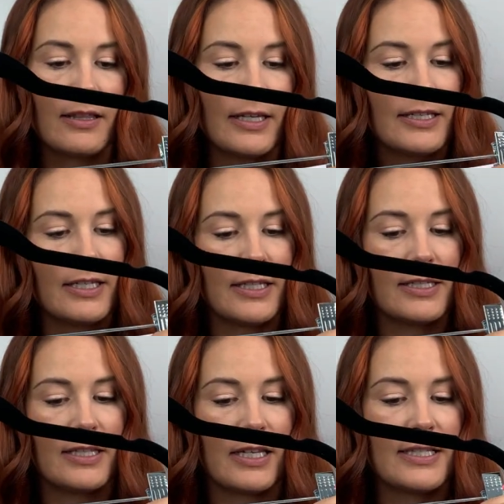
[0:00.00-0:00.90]
This
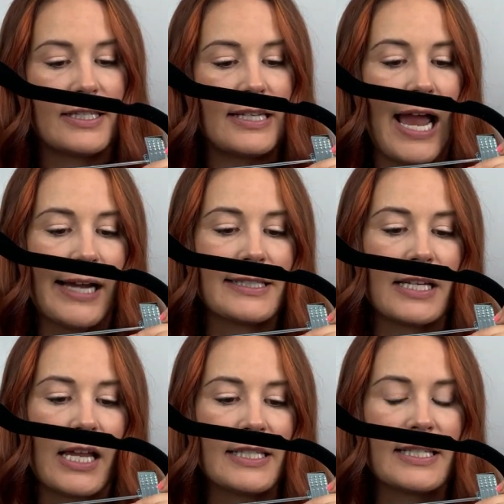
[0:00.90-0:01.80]
is the stacked
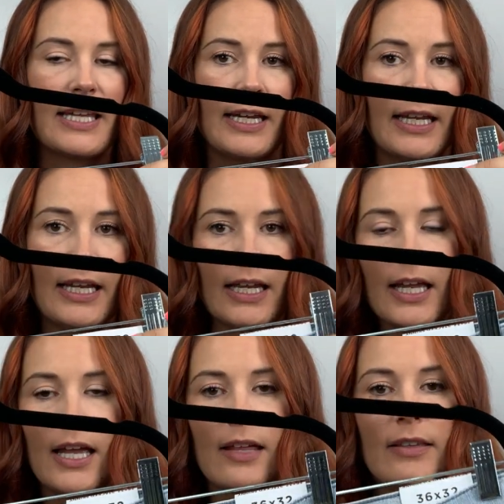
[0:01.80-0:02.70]
skinny.
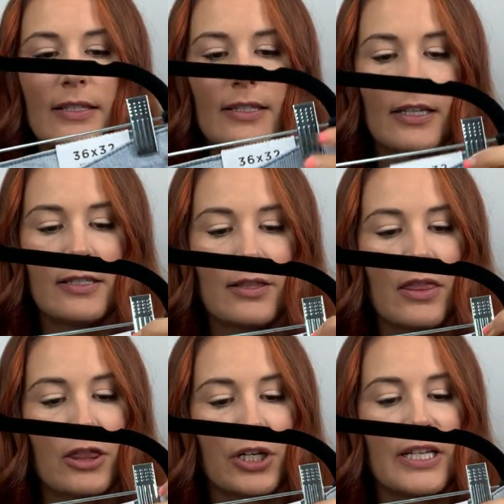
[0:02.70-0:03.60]
This is a
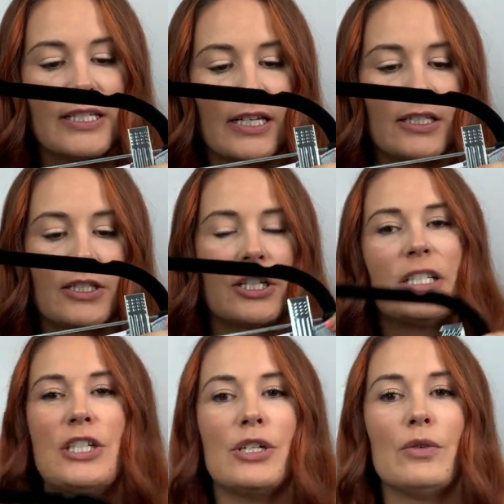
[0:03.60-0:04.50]
36,
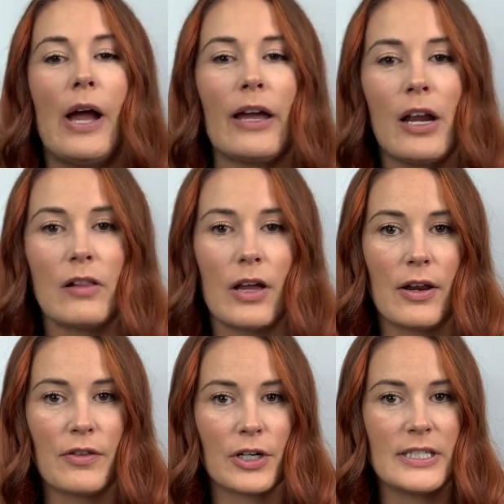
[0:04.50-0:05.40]
32. I got a lot
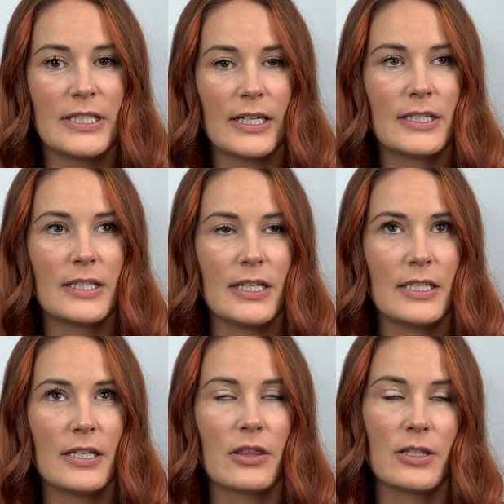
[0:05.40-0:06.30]
of 36,
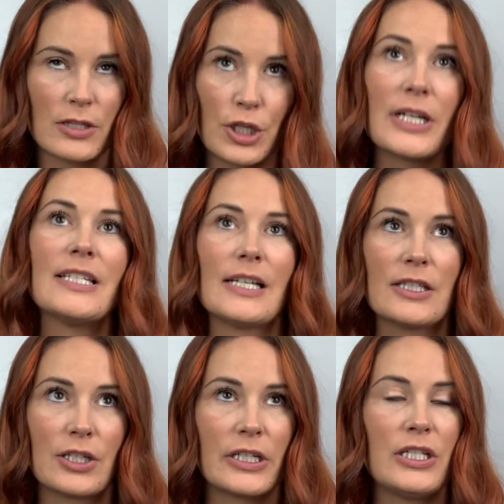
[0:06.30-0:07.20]

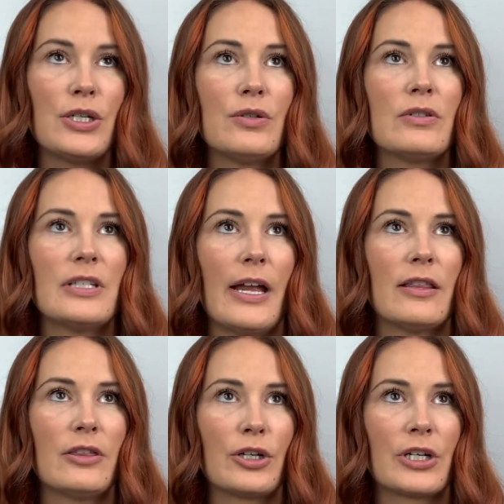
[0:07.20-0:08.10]
32s
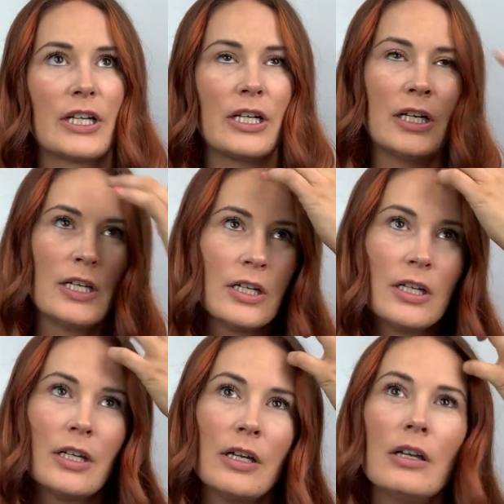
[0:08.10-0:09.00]
and
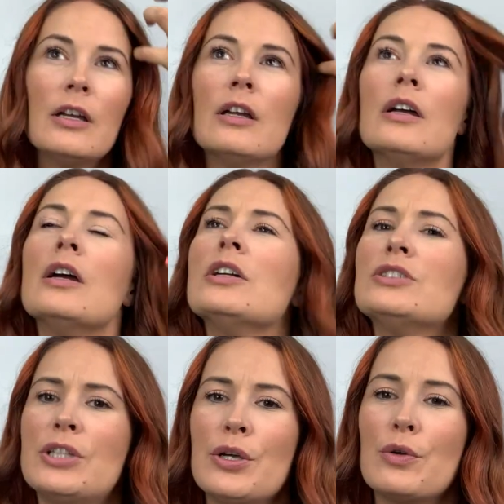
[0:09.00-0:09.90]

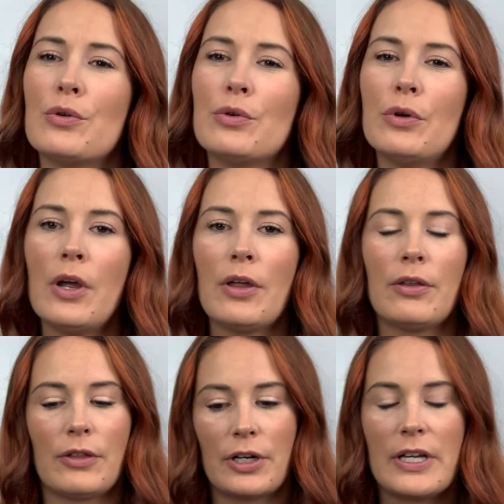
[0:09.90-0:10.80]
32,
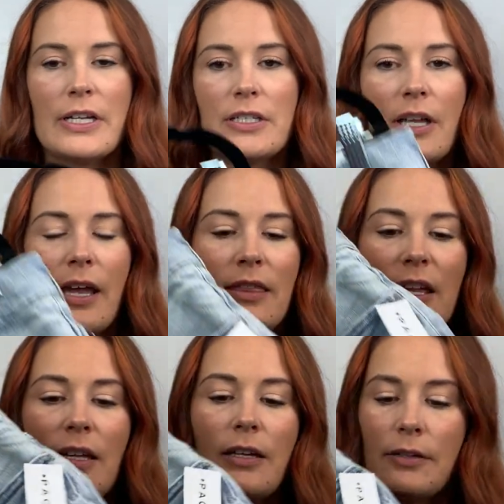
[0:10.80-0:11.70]
30s, I
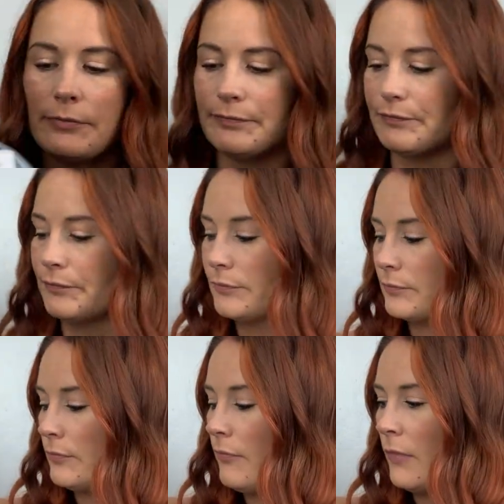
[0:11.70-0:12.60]
think.
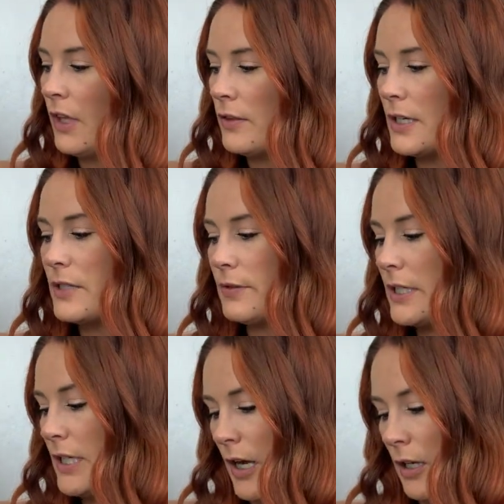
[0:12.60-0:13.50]
These
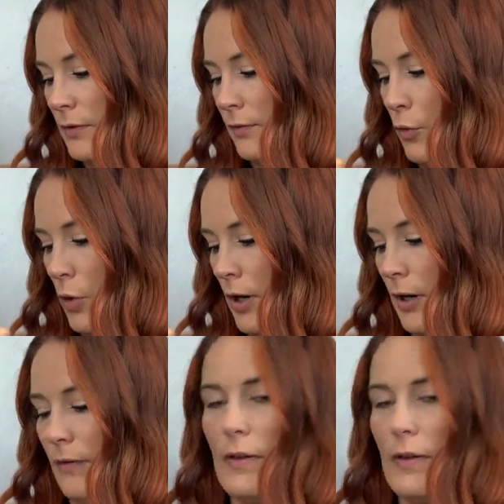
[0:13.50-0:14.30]
retailed for